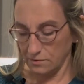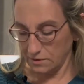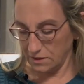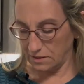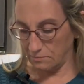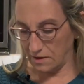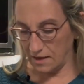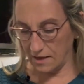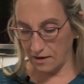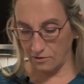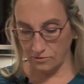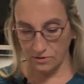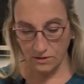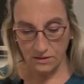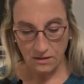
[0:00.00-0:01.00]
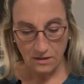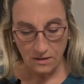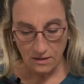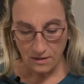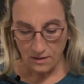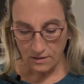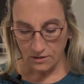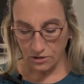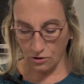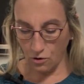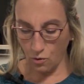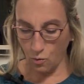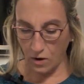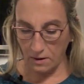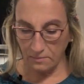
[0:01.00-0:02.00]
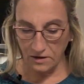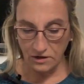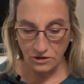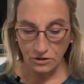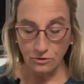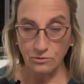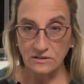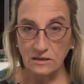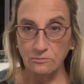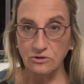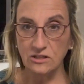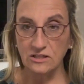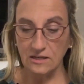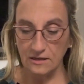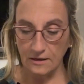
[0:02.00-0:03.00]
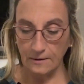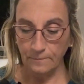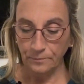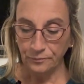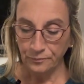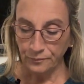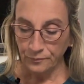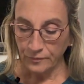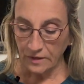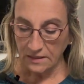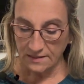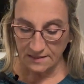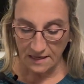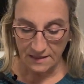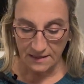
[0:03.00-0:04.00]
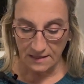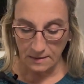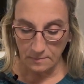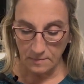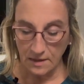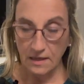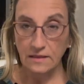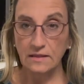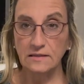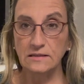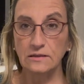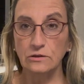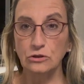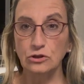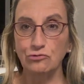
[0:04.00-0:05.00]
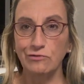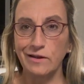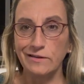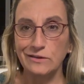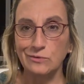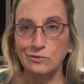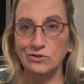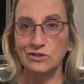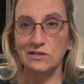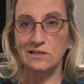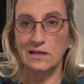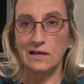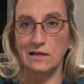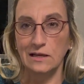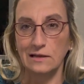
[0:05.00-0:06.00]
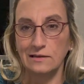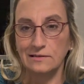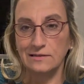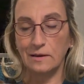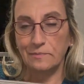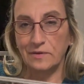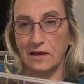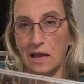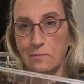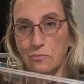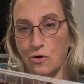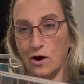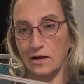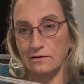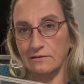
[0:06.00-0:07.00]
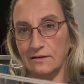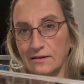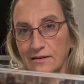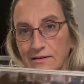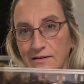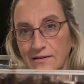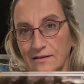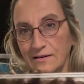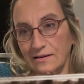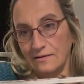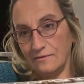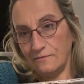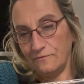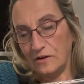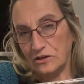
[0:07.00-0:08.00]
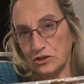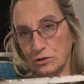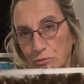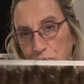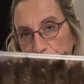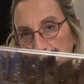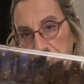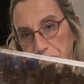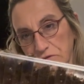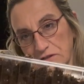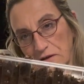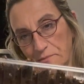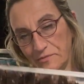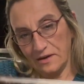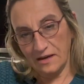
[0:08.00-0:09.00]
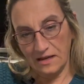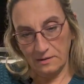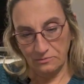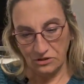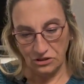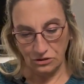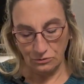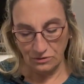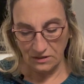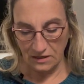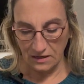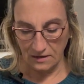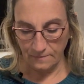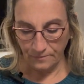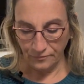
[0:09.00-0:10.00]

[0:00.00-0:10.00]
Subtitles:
in my house. So what I'm going to do is I'm just going to set them in this little tray. This was just like something I bought vegetables in or something, and I'm just using it.